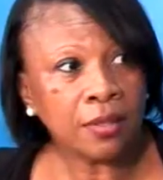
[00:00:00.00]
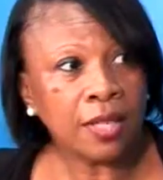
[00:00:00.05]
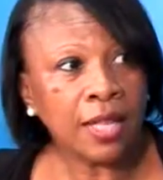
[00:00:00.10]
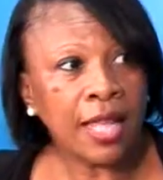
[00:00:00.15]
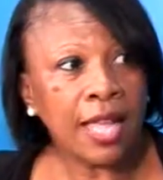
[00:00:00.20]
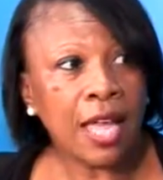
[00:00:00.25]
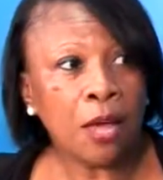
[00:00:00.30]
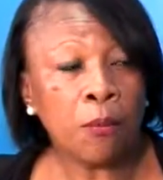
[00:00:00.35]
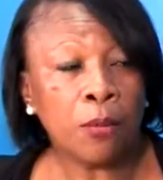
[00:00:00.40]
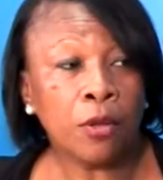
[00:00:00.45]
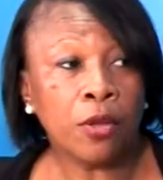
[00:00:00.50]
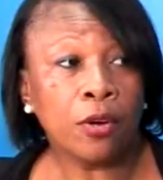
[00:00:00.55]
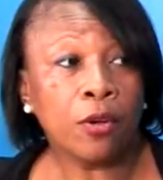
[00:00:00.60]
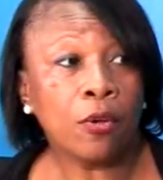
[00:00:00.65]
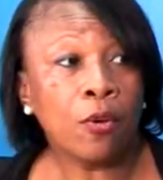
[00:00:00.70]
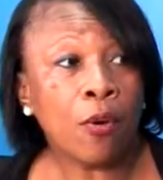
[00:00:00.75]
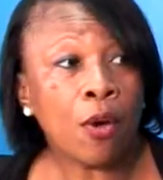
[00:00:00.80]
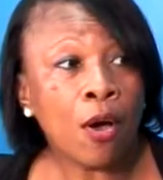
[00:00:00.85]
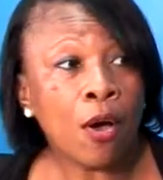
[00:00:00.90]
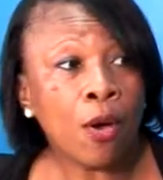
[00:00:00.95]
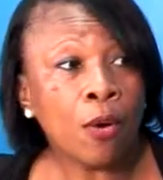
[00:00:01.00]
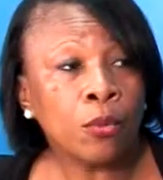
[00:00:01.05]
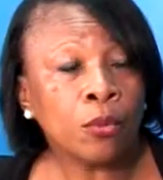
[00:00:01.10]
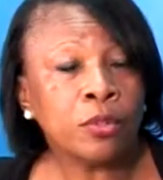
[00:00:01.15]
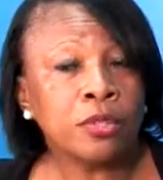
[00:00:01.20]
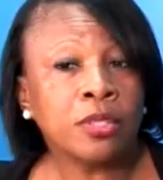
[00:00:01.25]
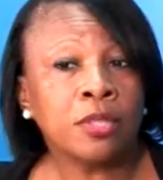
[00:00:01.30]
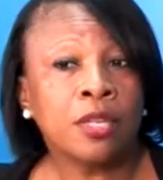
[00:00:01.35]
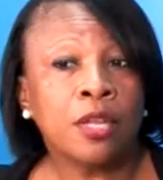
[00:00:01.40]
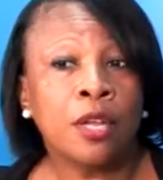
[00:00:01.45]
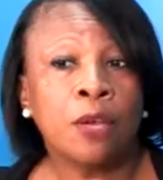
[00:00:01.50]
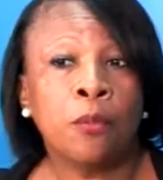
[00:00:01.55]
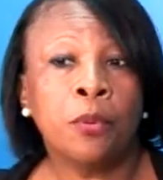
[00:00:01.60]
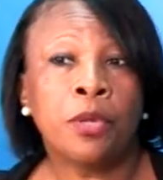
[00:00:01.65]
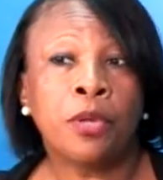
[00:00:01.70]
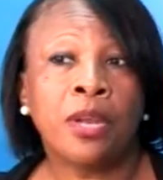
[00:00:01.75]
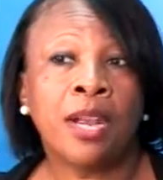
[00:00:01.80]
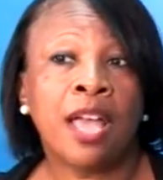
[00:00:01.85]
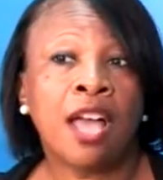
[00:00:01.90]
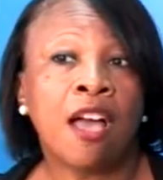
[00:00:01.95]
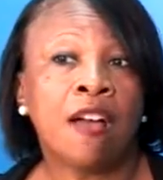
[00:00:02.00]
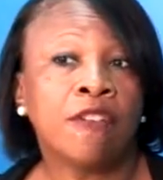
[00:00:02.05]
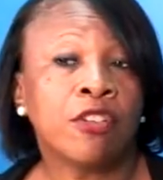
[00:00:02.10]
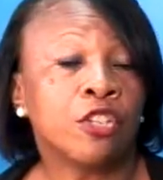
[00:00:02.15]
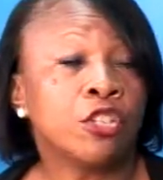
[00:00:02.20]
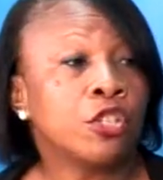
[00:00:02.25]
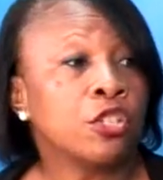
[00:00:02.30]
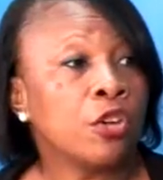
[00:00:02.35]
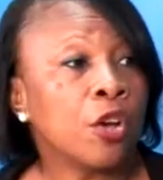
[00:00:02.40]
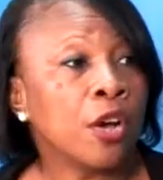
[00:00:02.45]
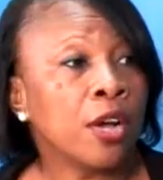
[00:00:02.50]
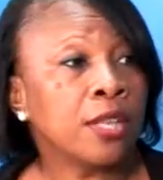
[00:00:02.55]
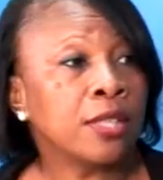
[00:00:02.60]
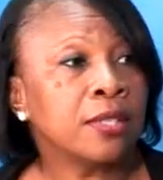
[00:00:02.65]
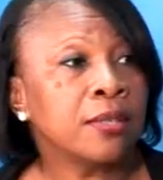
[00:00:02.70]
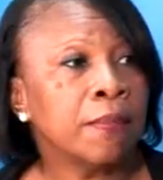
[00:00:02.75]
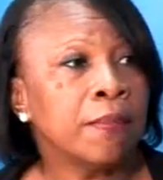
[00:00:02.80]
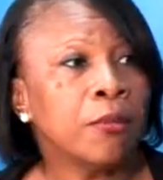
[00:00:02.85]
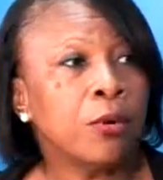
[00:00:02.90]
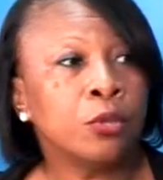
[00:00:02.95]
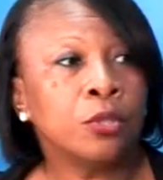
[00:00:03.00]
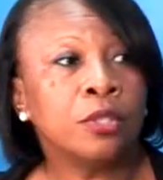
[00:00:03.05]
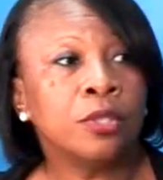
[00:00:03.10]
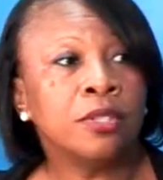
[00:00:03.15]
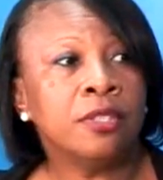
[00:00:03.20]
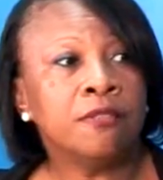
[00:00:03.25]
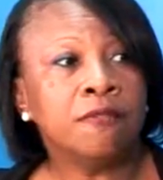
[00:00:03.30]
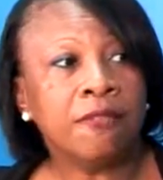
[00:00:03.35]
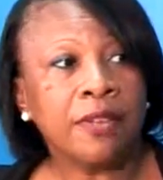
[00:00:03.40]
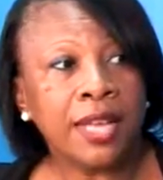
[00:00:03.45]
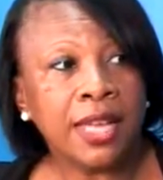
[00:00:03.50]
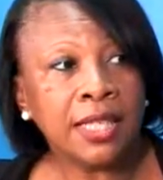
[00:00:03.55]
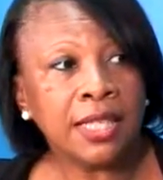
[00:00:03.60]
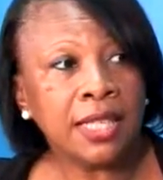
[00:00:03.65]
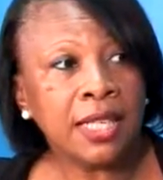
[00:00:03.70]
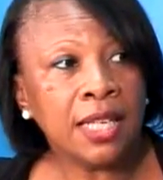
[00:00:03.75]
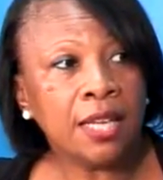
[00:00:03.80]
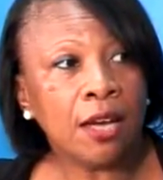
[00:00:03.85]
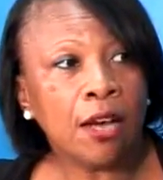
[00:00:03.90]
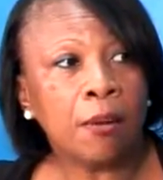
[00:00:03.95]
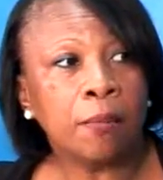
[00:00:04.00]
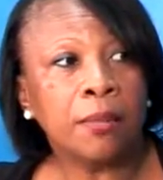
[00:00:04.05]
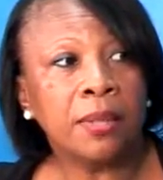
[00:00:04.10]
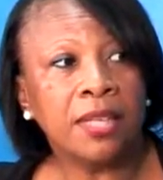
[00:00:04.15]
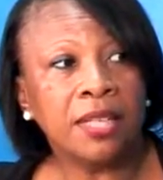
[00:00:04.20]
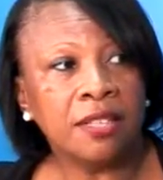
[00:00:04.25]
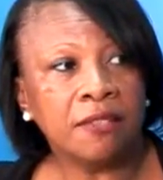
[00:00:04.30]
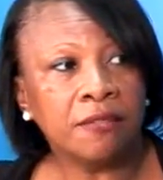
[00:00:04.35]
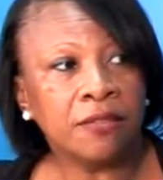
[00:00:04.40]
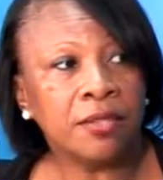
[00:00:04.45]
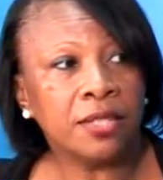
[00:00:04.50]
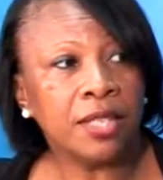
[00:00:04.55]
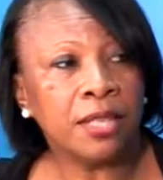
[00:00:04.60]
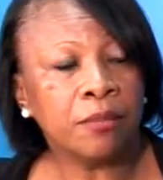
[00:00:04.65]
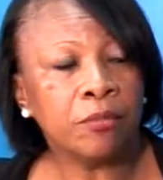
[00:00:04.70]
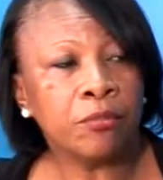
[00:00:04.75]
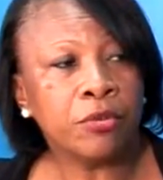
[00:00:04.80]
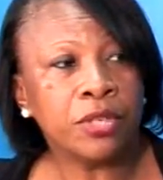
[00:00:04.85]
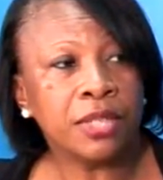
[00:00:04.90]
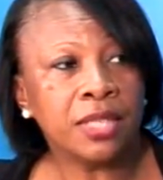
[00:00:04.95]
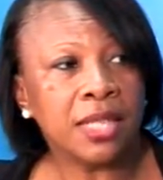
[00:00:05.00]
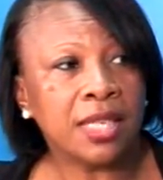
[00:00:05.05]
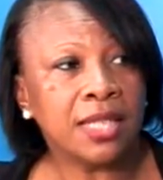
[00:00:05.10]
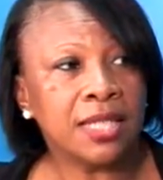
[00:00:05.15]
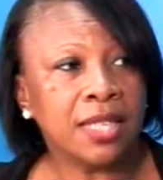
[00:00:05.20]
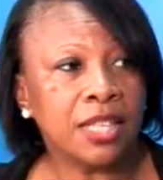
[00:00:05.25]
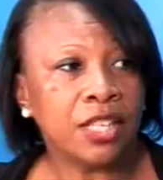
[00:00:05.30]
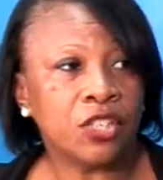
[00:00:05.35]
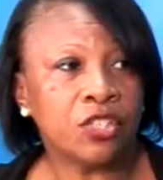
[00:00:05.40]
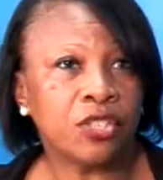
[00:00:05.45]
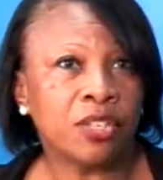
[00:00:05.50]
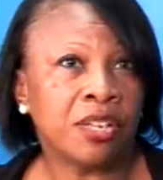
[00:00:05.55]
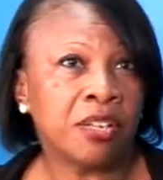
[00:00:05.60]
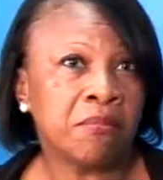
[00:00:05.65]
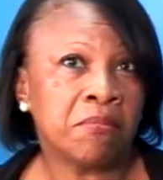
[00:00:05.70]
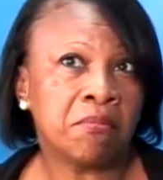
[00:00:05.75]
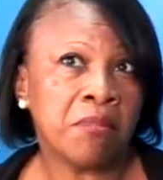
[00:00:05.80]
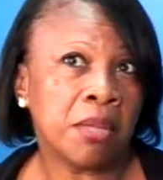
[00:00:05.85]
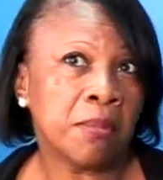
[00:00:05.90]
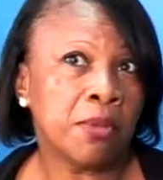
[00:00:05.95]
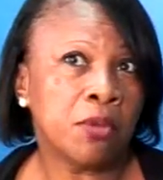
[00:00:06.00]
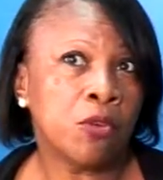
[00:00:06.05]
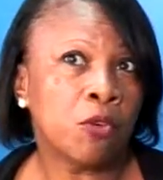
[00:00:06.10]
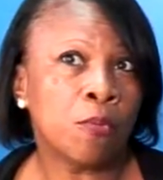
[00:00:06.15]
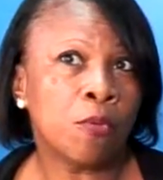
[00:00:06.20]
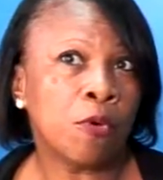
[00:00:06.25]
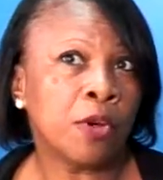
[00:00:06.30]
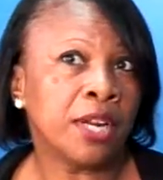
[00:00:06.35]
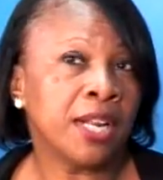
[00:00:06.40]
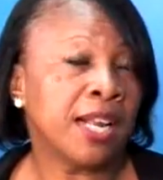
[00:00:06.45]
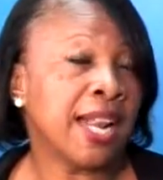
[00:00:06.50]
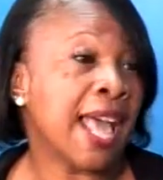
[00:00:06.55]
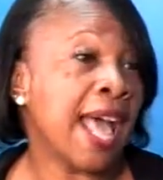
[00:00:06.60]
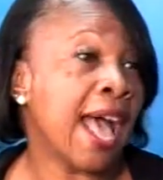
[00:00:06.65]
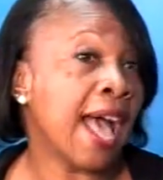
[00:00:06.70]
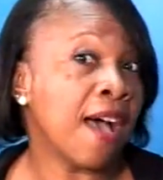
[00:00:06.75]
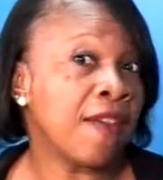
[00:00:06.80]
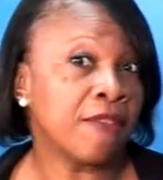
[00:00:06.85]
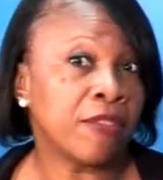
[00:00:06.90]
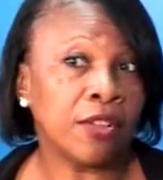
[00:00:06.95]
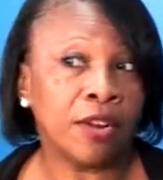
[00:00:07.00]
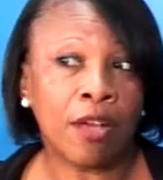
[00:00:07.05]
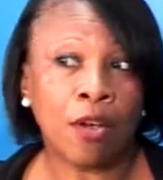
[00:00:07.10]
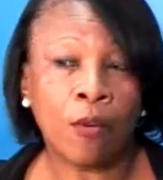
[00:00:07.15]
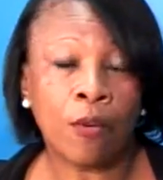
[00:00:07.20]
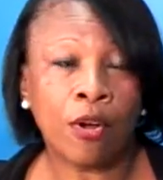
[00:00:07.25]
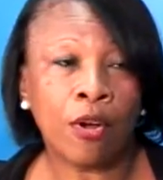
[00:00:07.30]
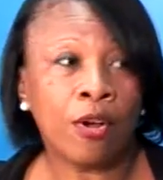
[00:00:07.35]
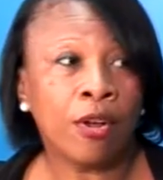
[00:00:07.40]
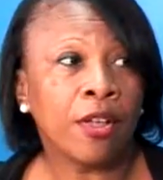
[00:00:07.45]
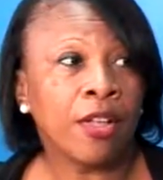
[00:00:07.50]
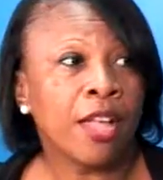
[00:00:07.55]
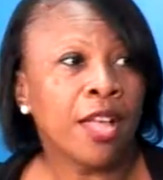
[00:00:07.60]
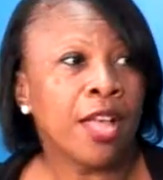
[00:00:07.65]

And we're going to go out. We're going to have a short, motivating, uplifting presentation, maybe no more than a half an hour.